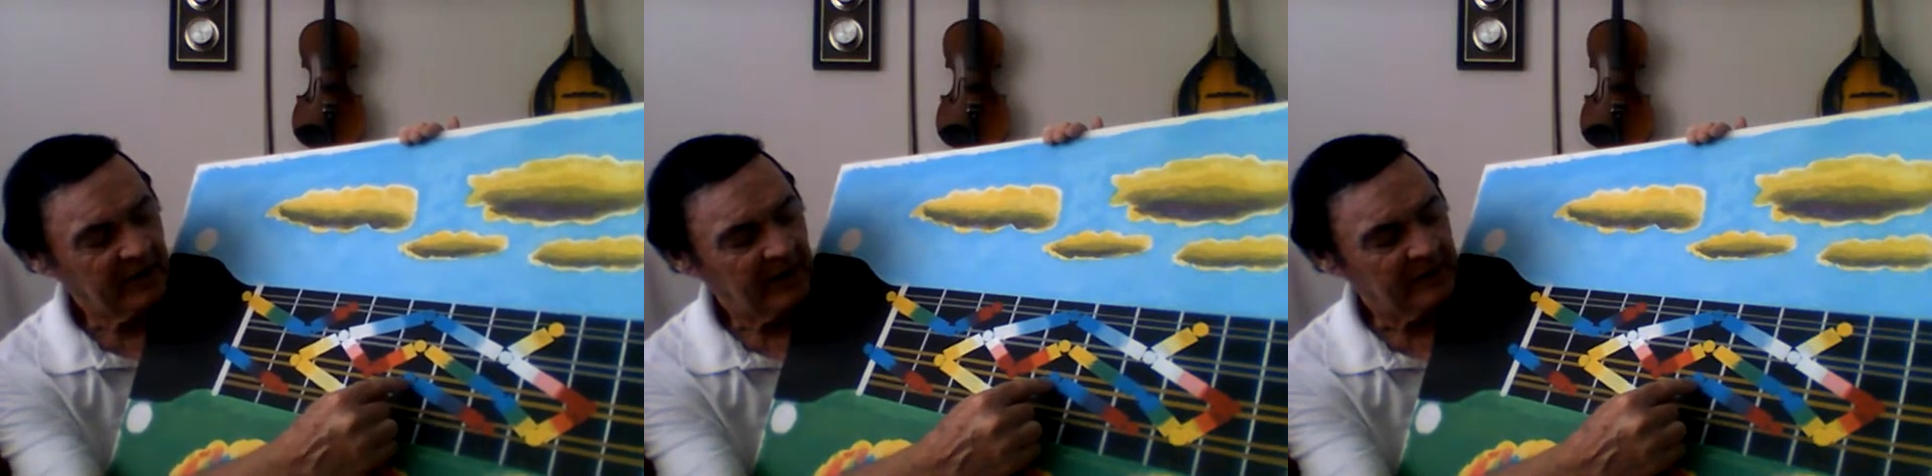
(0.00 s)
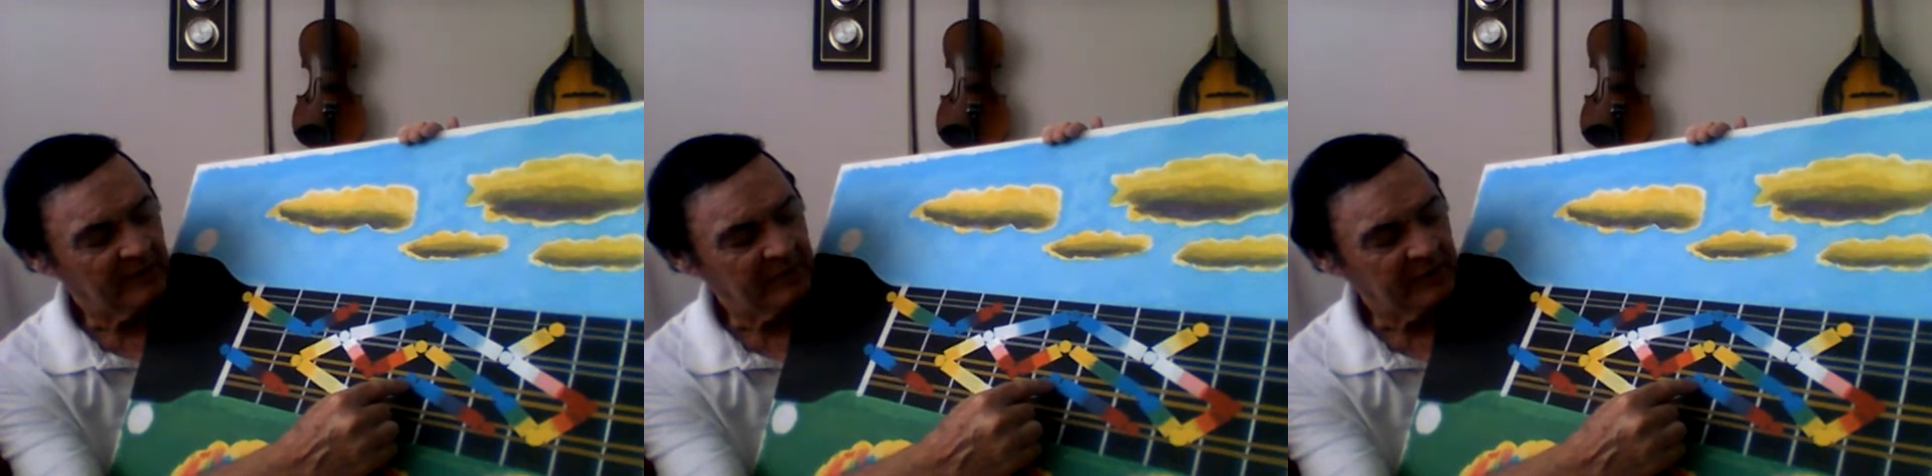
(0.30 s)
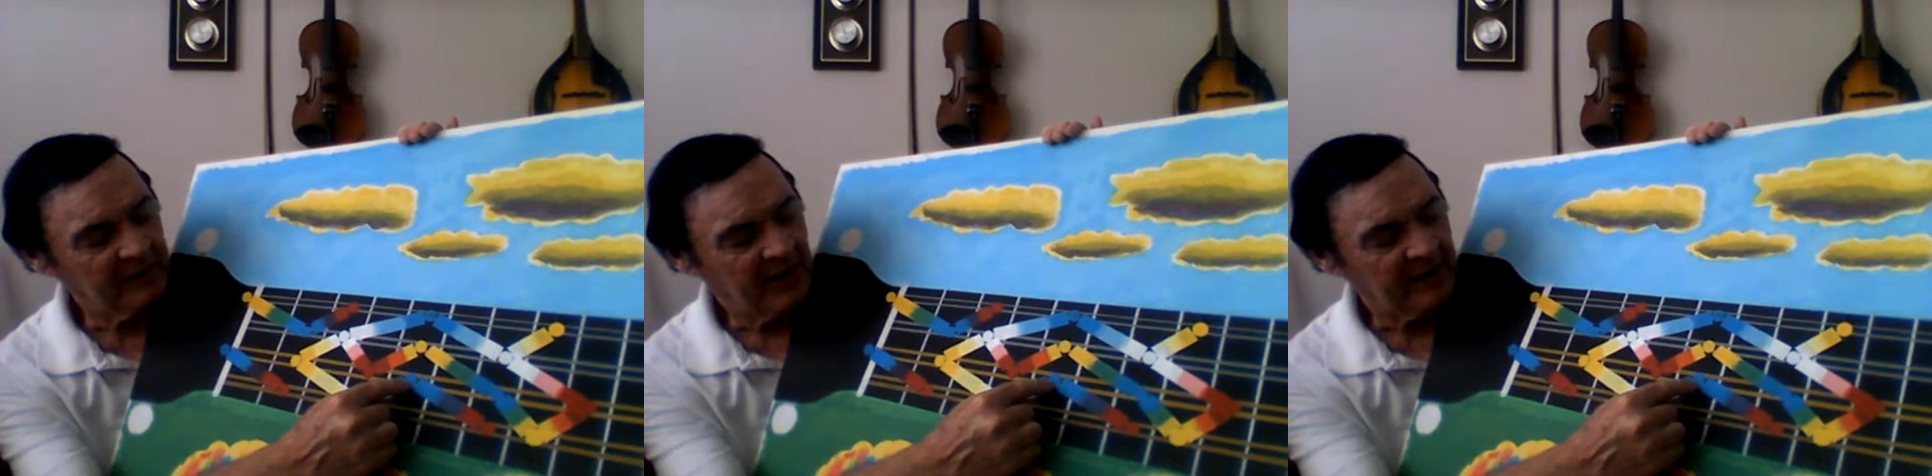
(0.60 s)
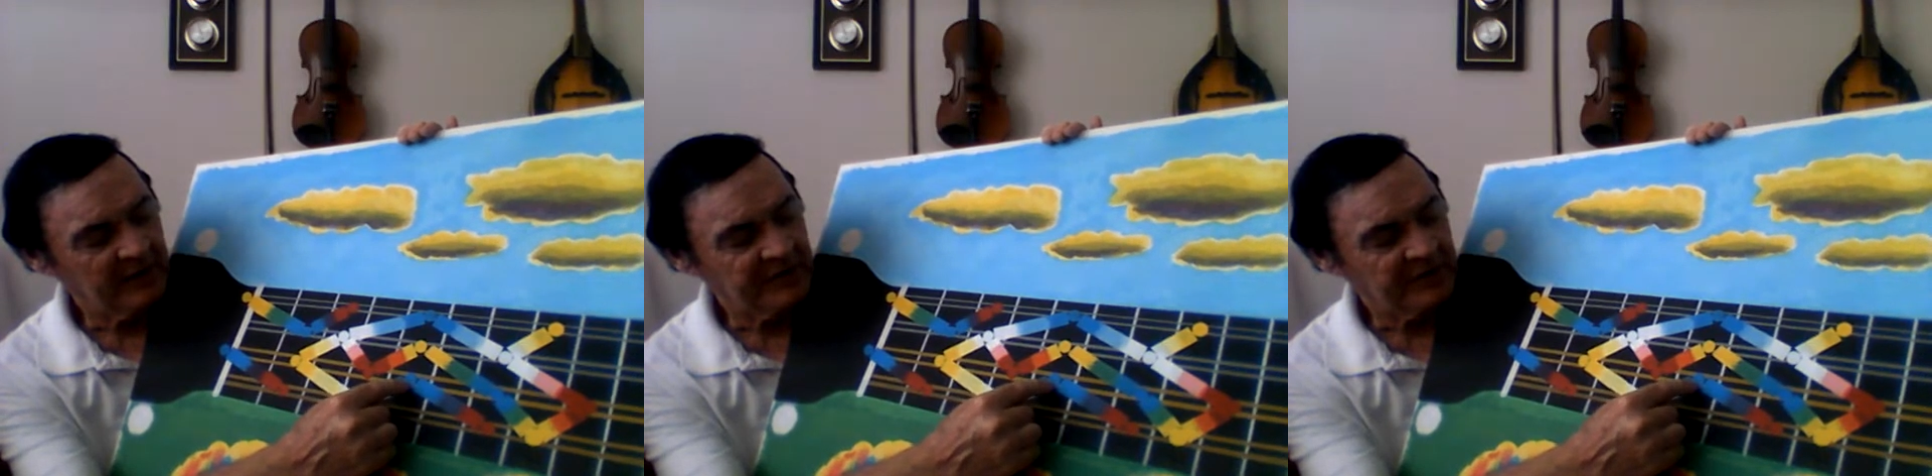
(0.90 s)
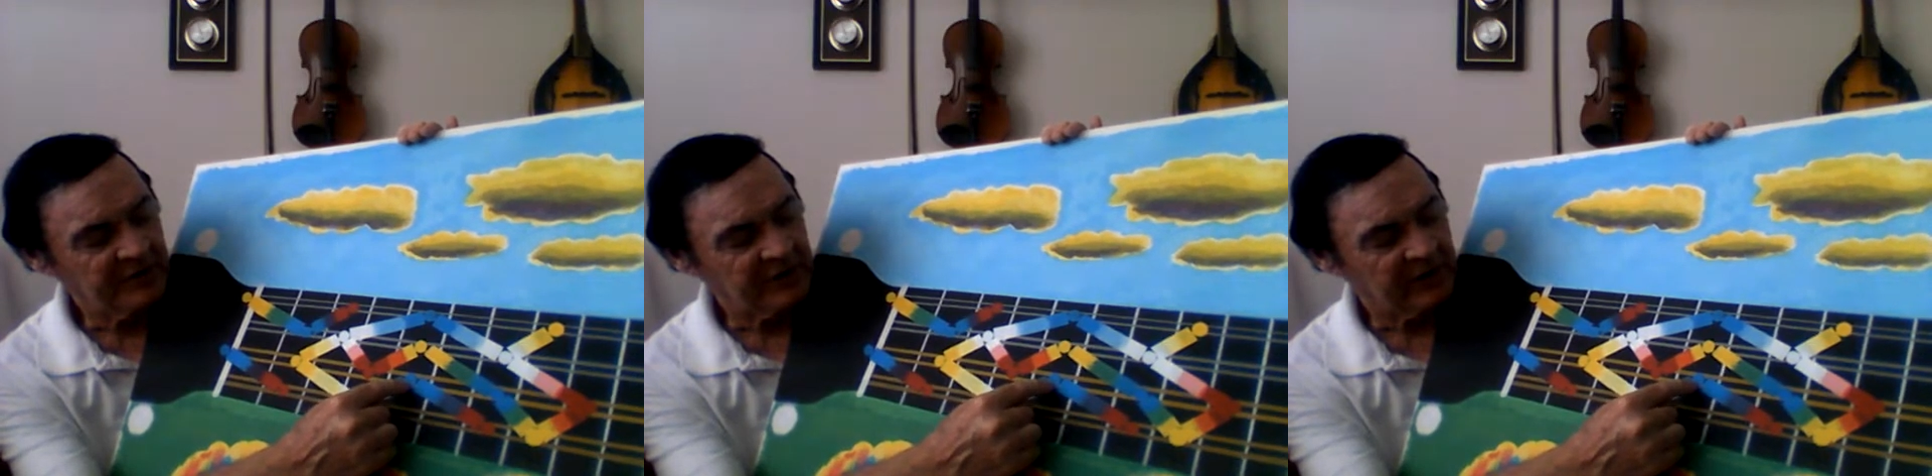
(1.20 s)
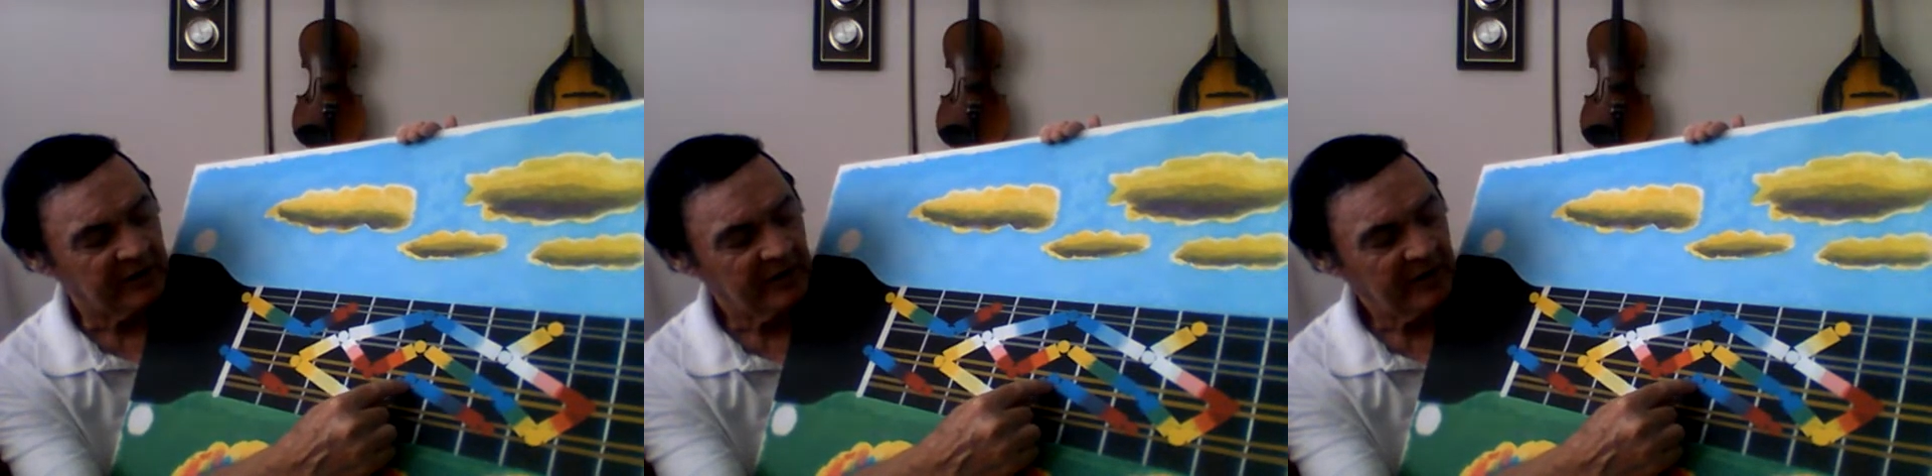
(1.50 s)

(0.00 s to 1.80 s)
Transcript: and the blue dot is the G.